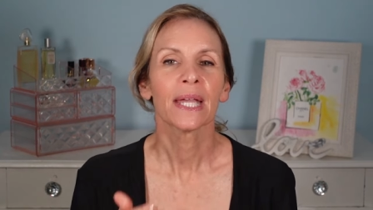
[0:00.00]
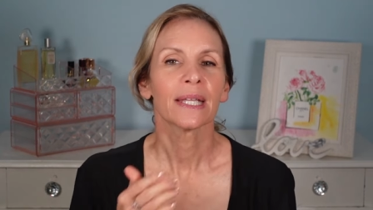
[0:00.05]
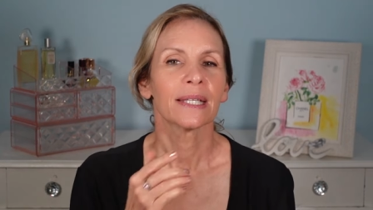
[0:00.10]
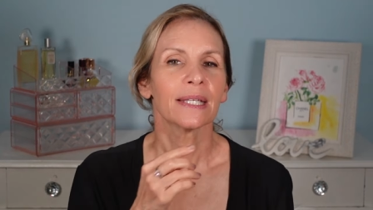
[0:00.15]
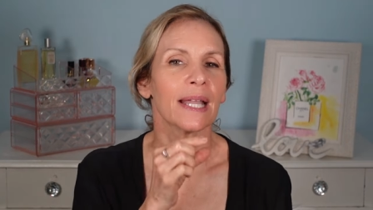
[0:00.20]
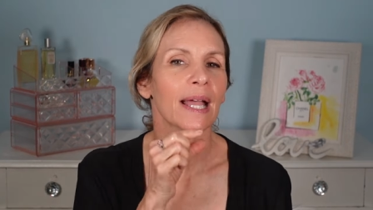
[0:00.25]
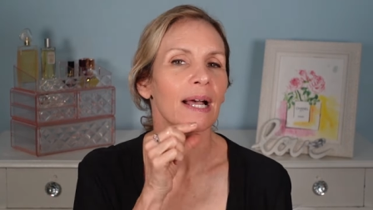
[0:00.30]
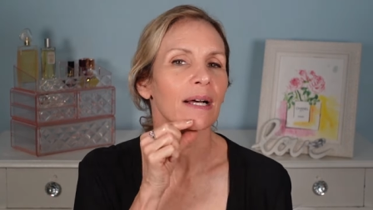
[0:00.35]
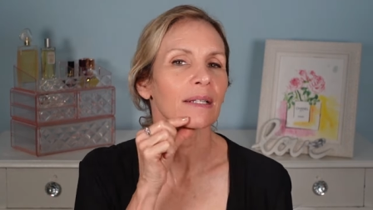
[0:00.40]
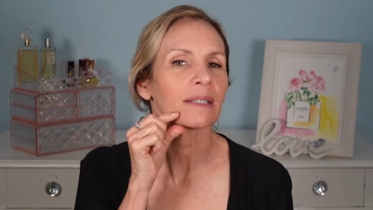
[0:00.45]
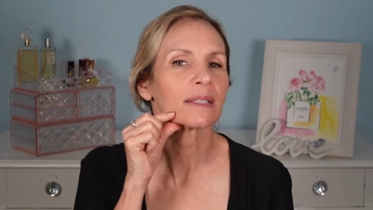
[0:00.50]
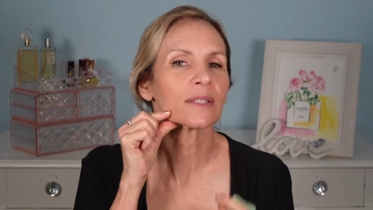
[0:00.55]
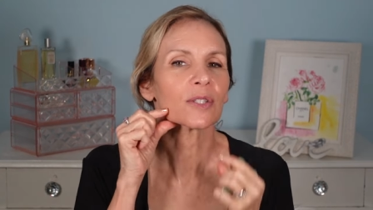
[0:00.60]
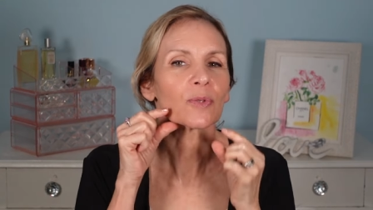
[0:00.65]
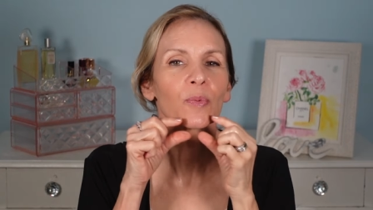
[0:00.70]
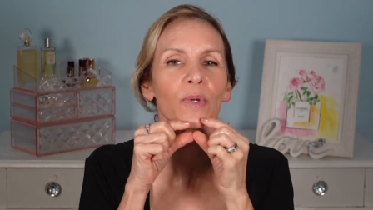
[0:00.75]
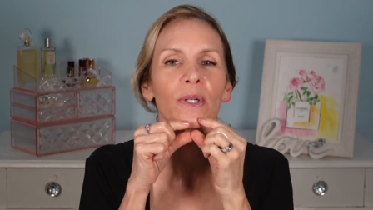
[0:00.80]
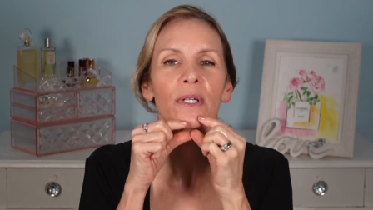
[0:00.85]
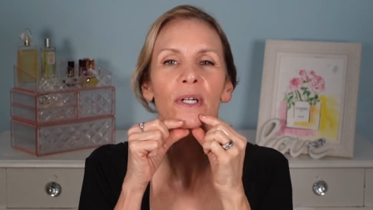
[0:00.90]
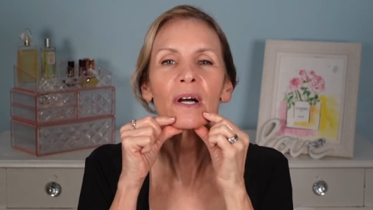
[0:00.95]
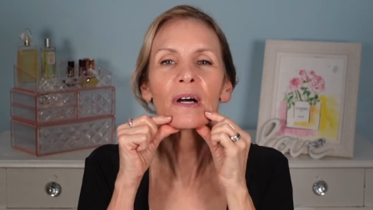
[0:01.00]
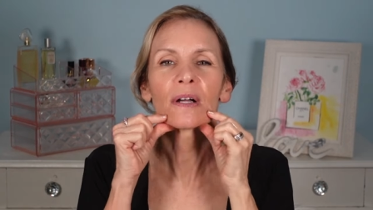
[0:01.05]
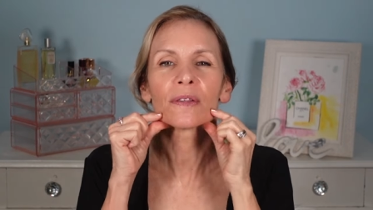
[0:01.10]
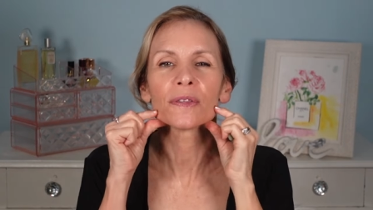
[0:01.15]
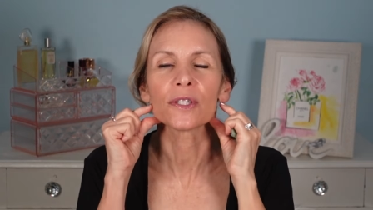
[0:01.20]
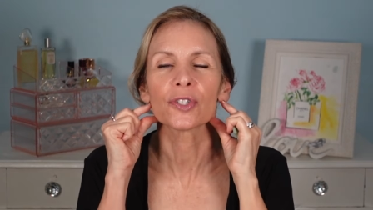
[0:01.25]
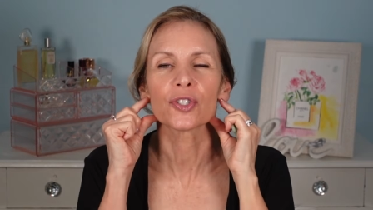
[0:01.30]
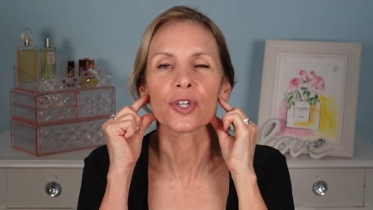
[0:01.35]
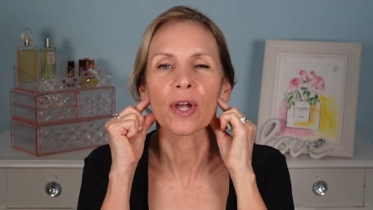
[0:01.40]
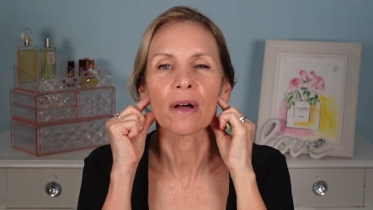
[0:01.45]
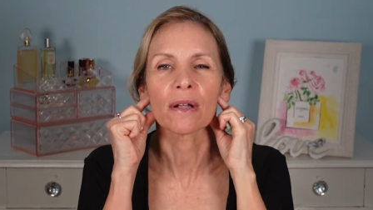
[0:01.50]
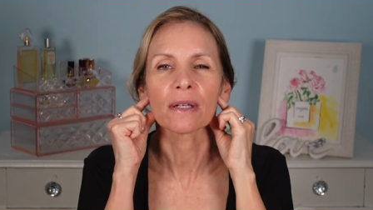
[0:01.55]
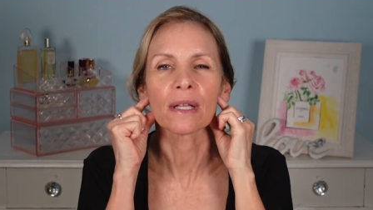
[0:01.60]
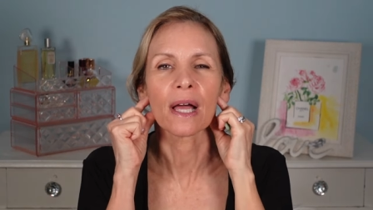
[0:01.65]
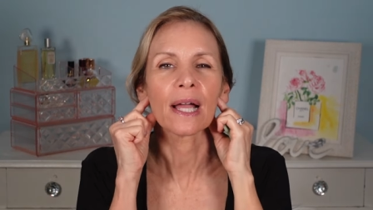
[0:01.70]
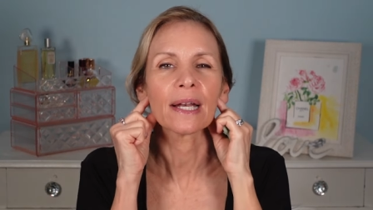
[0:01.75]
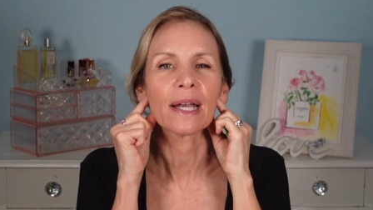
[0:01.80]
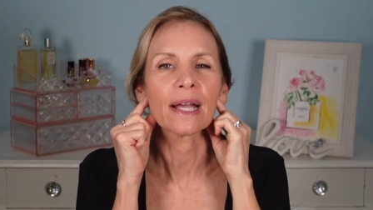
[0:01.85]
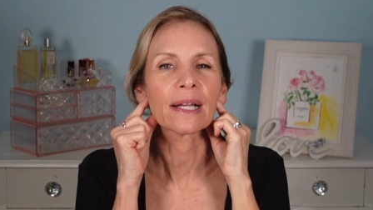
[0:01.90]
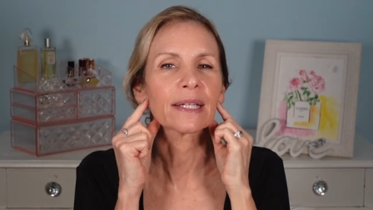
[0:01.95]
Now let's work on the
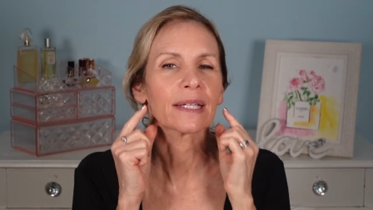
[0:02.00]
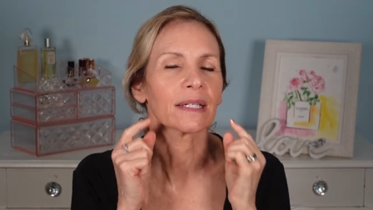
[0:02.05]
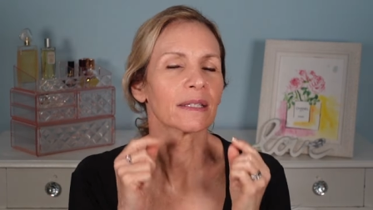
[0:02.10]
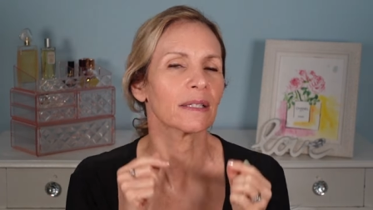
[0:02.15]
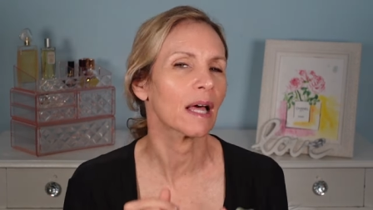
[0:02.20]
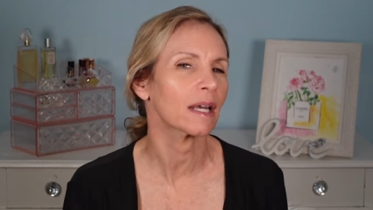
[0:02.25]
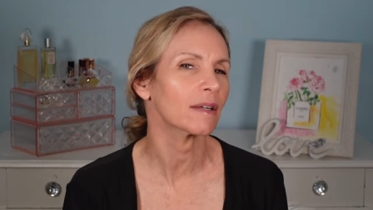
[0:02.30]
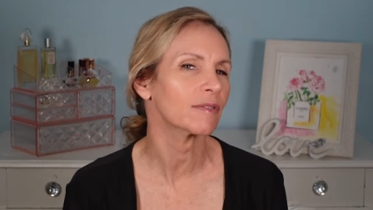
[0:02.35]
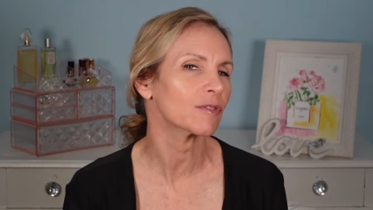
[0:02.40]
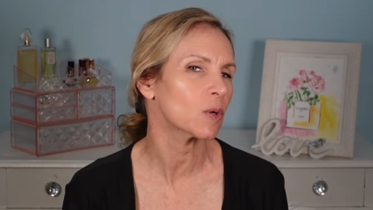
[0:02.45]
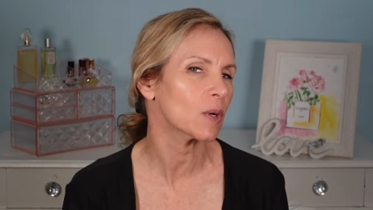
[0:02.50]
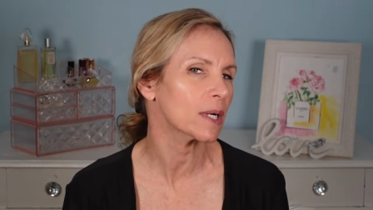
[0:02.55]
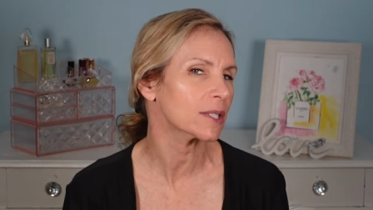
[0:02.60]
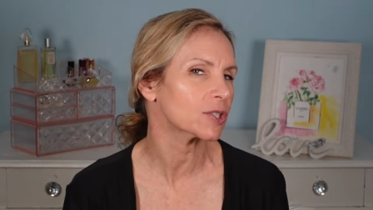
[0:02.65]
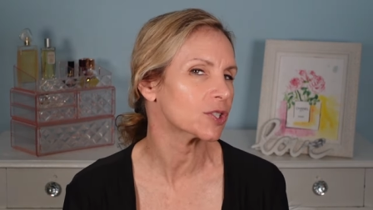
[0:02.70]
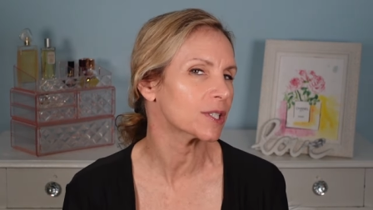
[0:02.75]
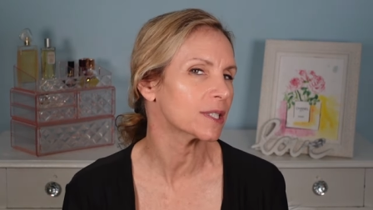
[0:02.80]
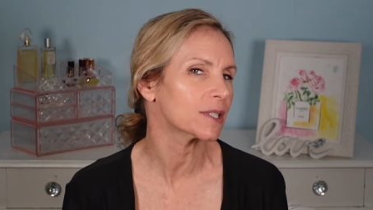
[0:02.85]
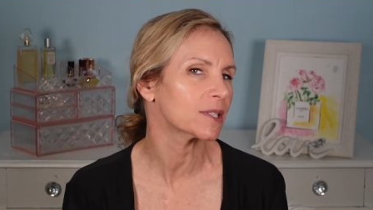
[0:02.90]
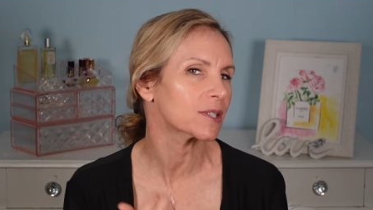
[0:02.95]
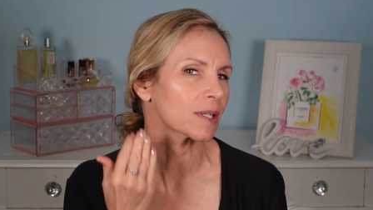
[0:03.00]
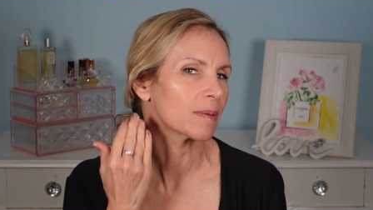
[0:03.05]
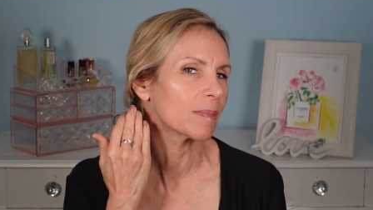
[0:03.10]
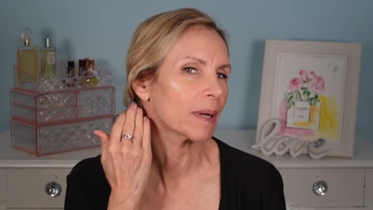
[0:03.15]
jawline. I get a lot of questions